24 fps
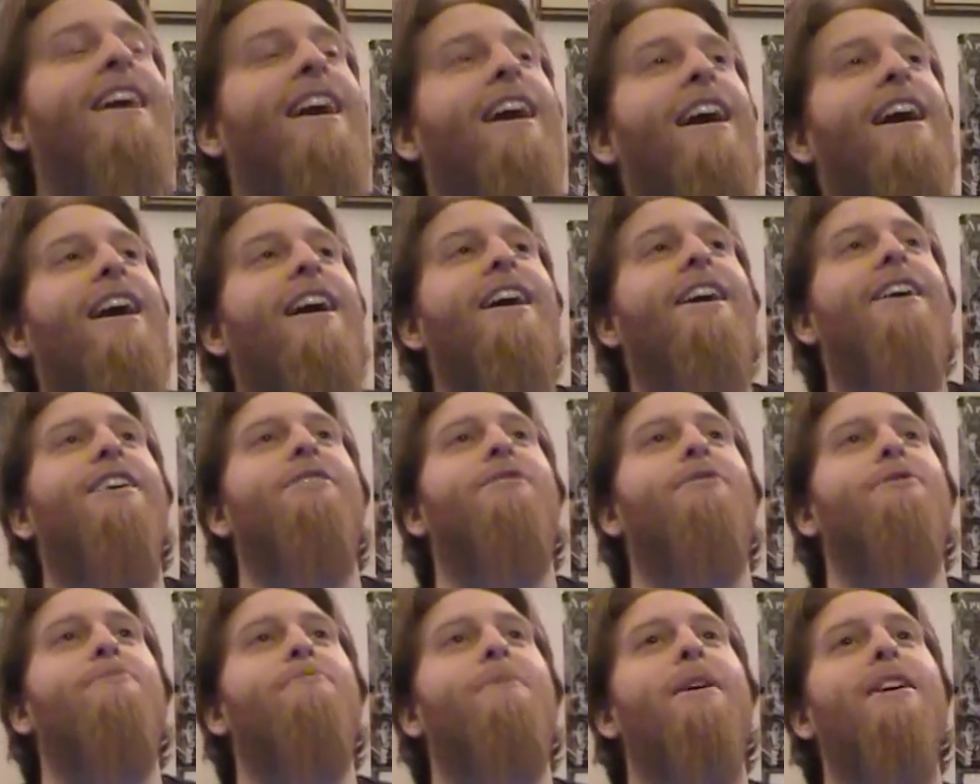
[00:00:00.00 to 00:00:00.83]
It
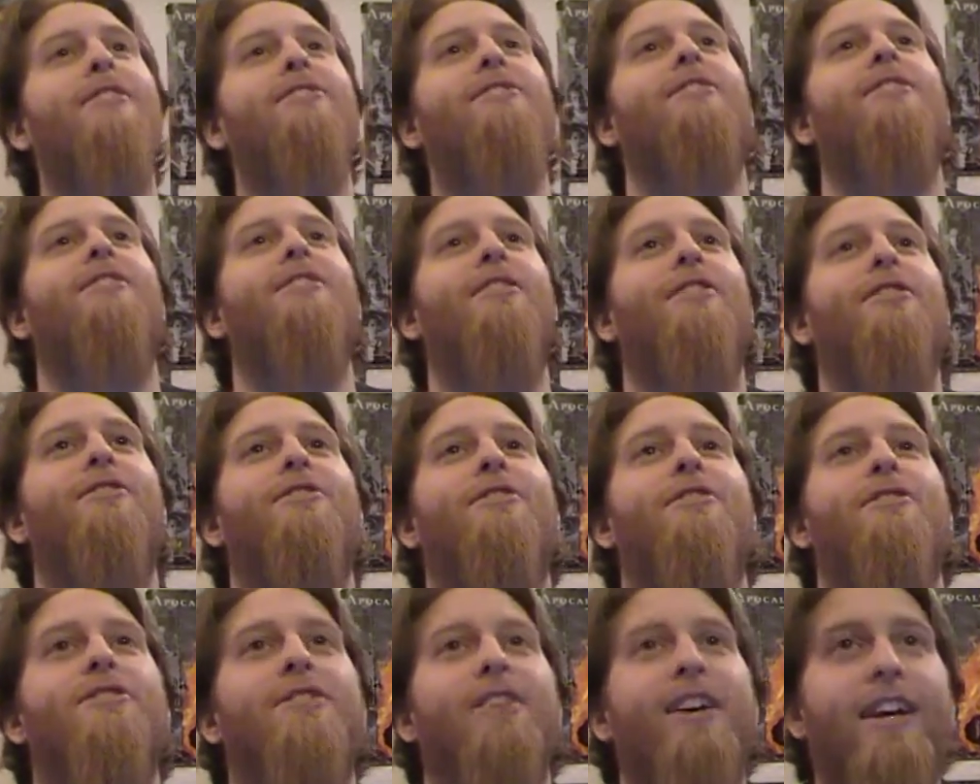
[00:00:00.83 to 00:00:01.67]
was basically
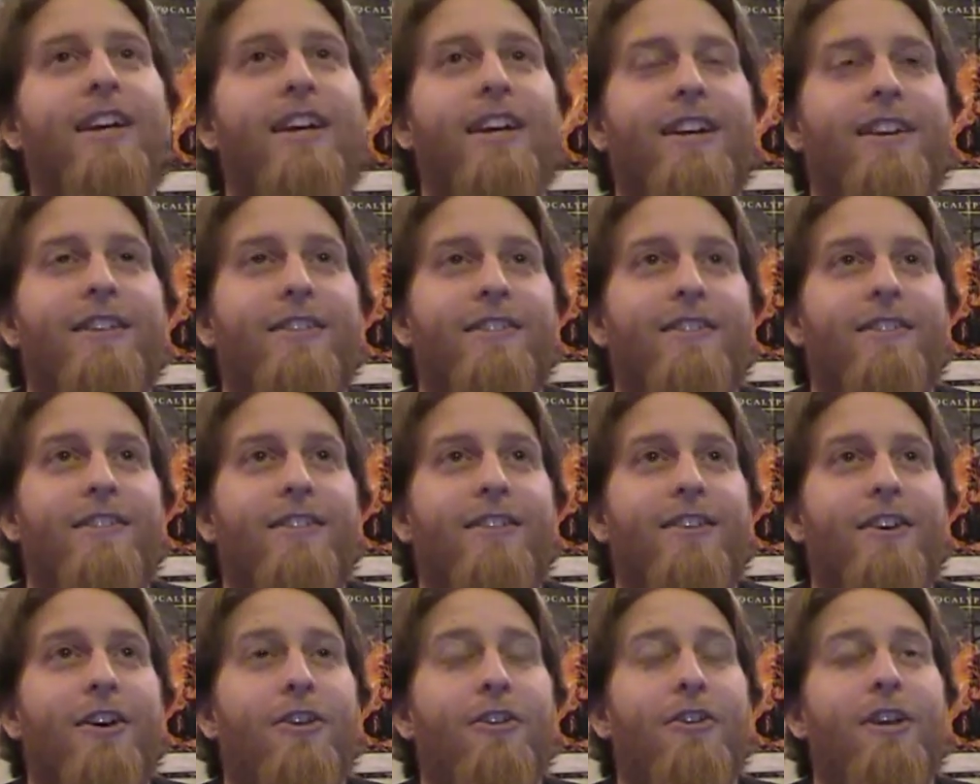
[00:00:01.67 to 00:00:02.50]
just like,
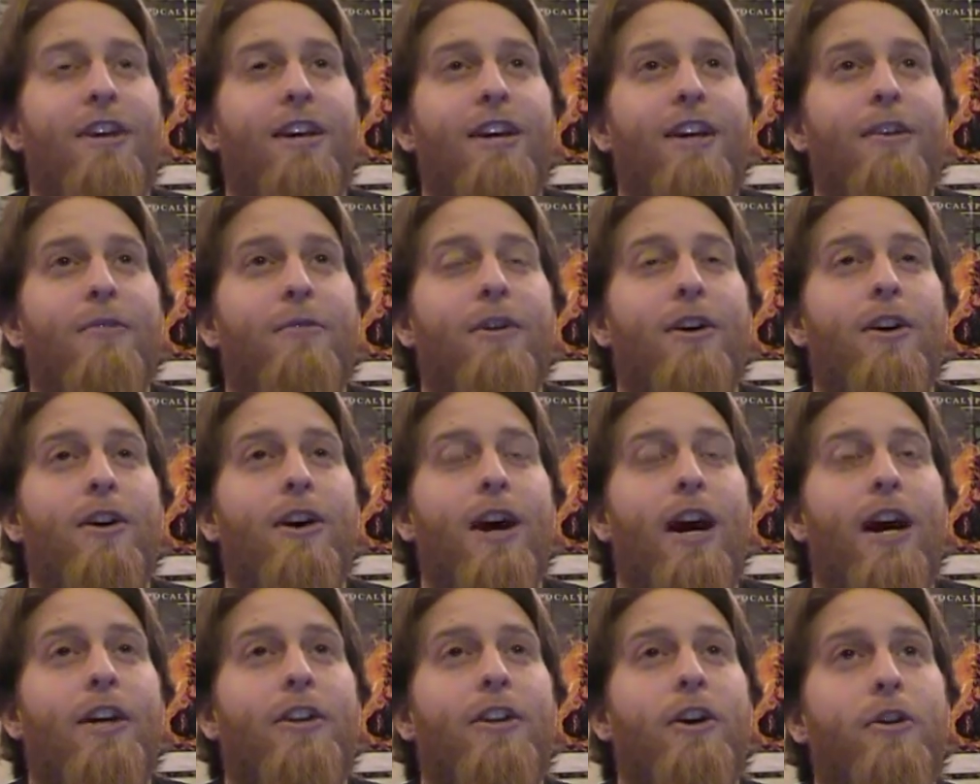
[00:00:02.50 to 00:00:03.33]
okay, well,
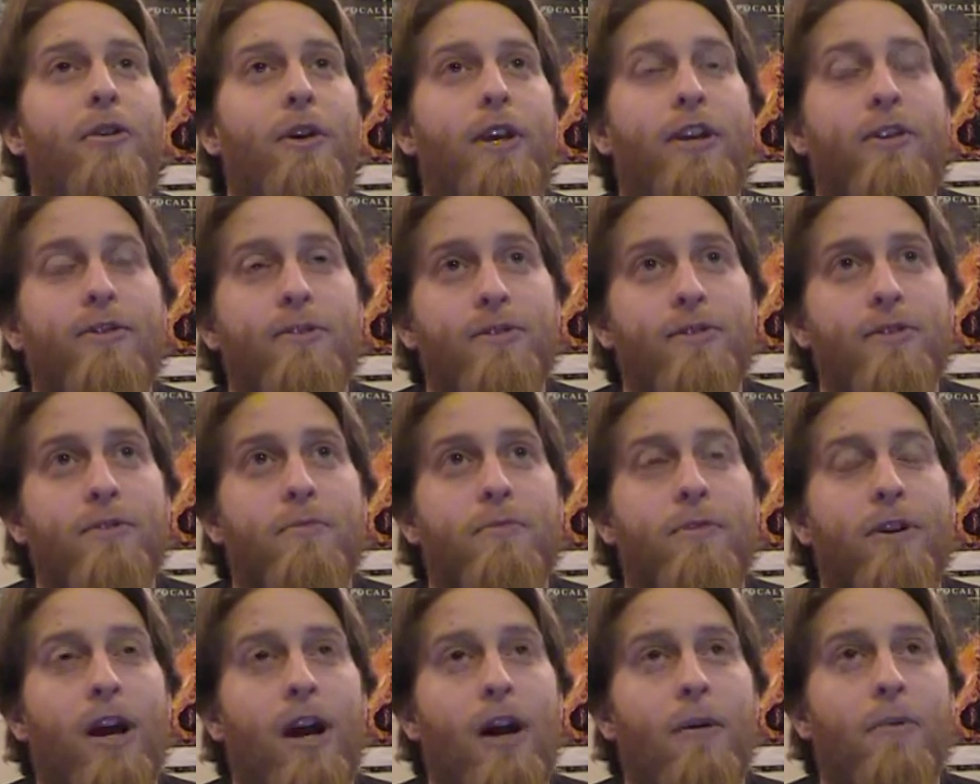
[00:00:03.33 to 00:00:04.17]
I know here's the
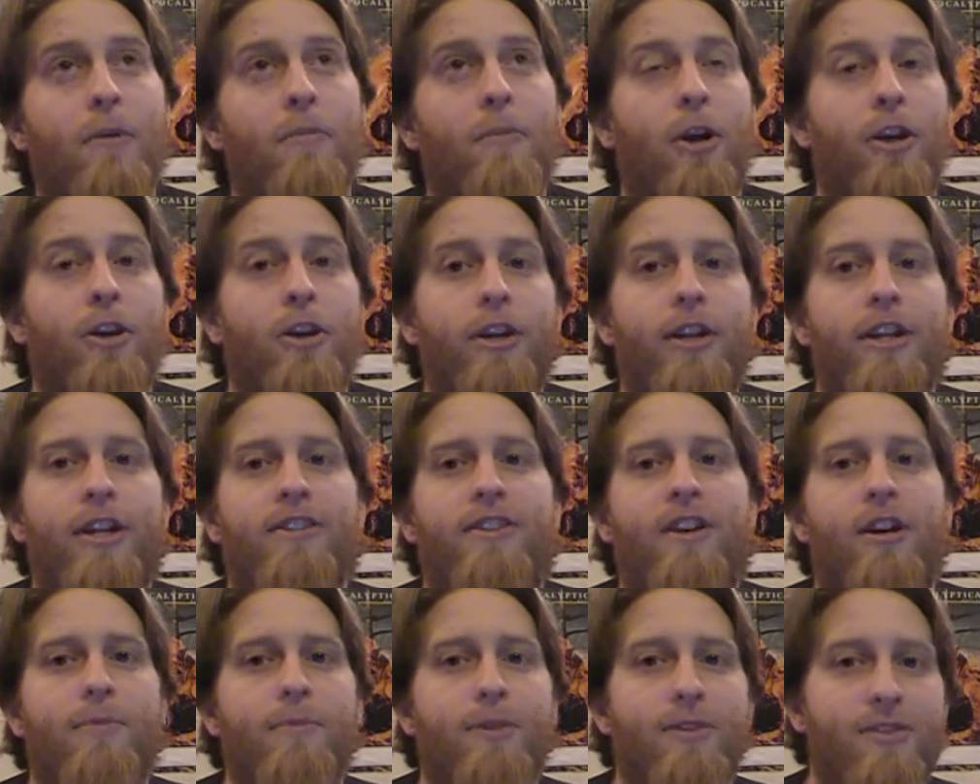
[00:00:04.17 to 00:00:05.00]
problem. Are you going to
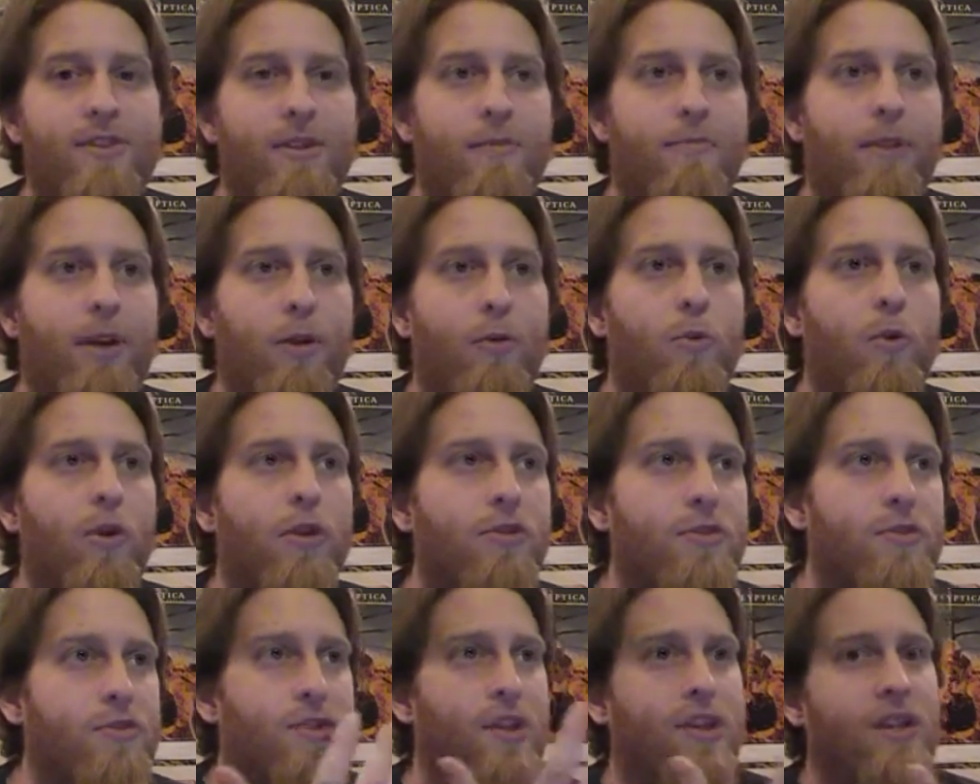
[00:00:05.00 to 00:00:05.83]
tell me something
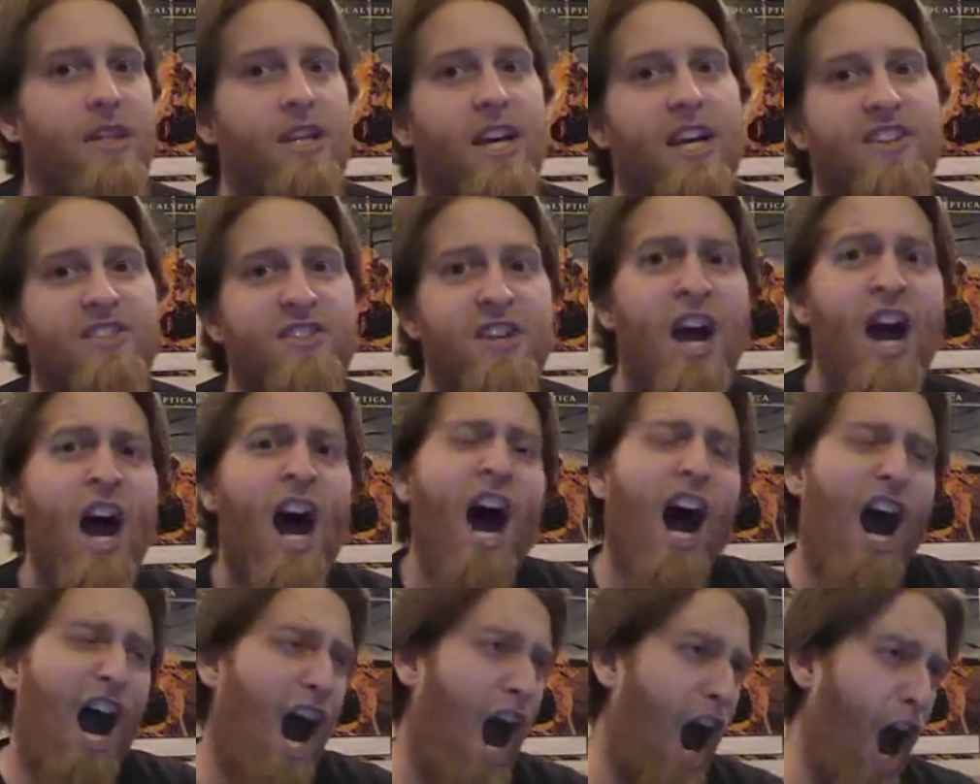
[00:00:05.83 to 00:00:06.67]
worse? Yes.
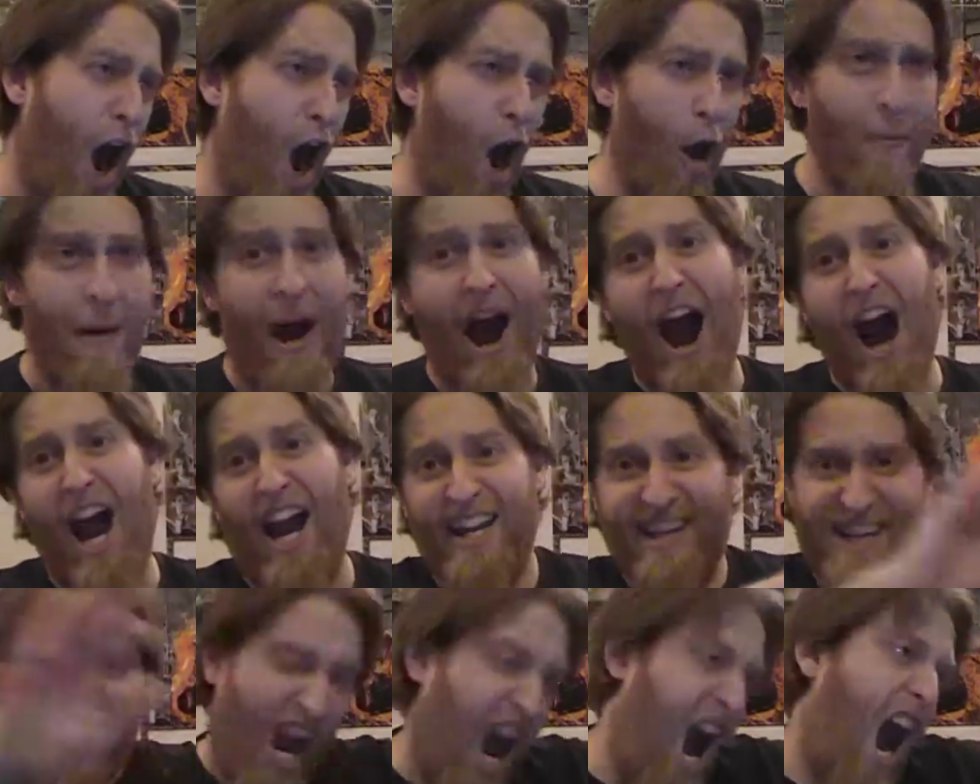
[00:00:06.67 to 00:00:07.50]
Oh
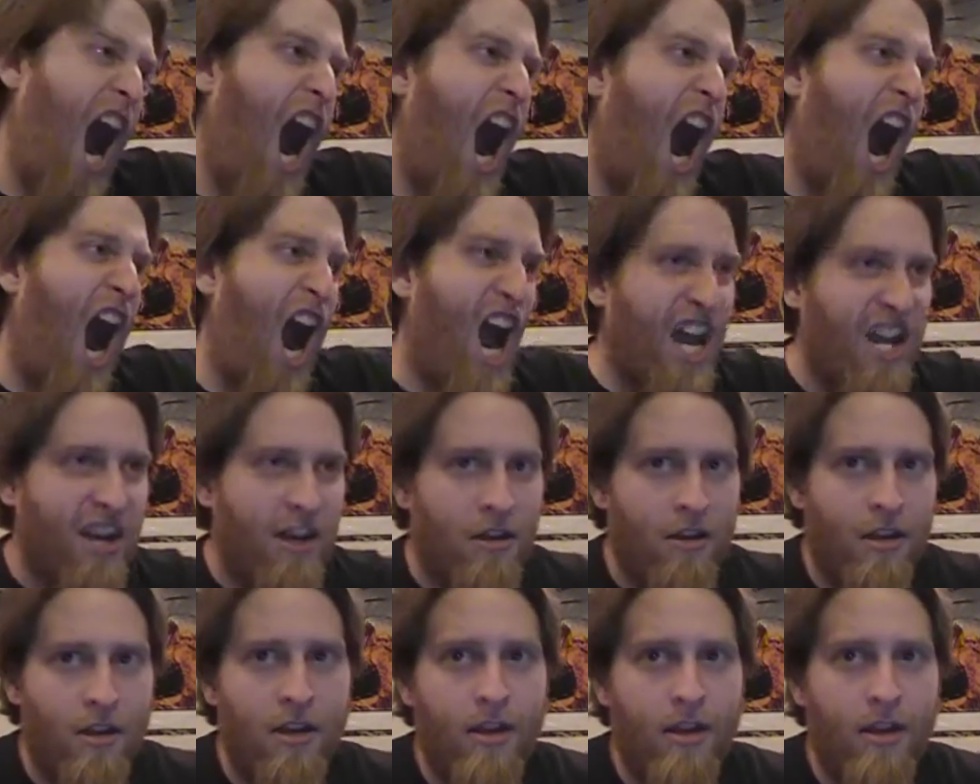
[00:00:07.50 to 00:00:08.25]
my god!